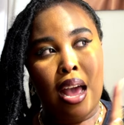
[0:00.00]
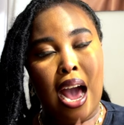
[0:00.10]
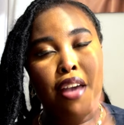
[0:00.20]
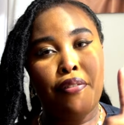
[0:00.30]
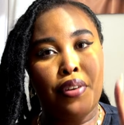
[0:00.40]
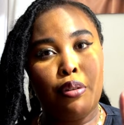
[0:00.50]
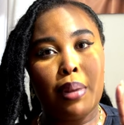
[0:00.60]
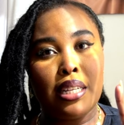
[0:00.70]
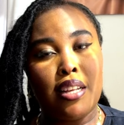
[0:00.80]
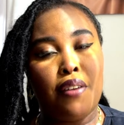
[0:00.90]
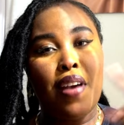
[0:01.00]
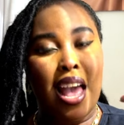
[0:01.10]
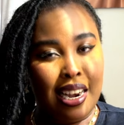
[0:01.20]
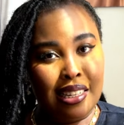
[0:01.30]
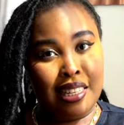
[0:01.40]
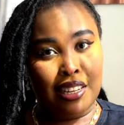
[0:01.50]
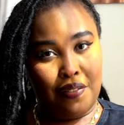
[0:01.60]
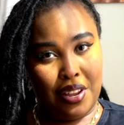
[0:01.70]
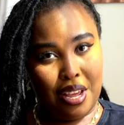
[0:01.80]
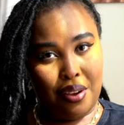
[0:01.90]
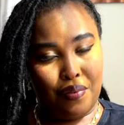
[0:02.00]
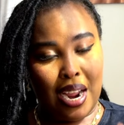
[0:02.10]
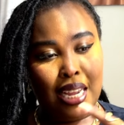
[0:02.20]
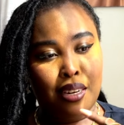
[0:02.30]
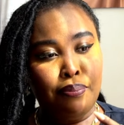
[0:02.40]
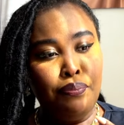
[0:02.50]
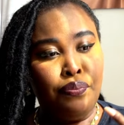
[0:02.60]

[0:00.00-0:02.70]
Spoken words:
I filmed myself editing a video, right?